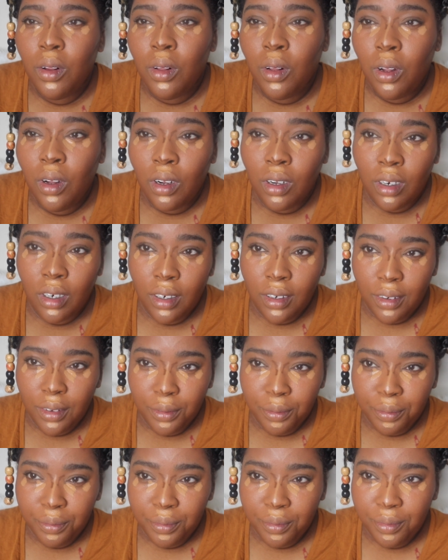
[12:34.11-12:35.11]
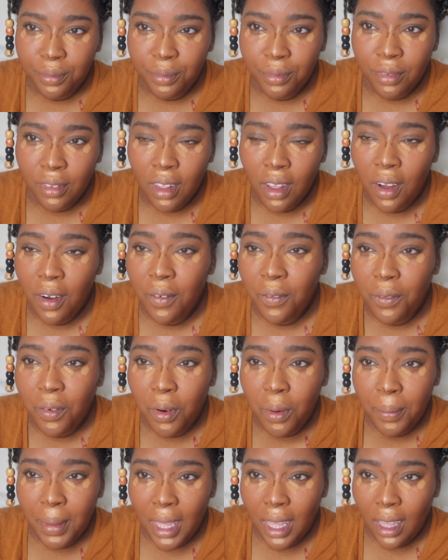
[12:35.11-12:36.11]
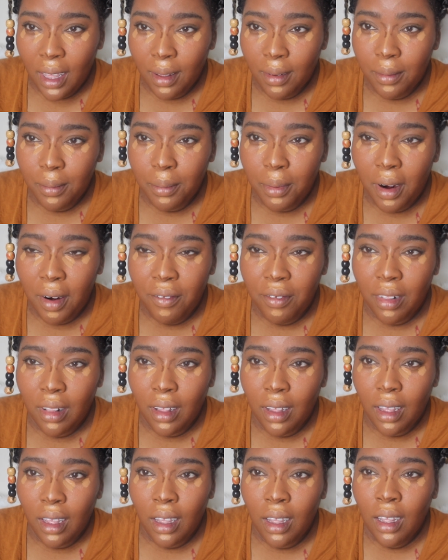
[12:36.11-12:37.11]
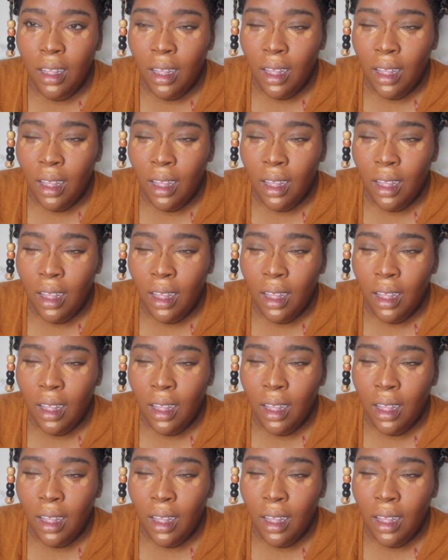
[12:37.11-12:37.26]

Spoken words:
longer. For me, preferably.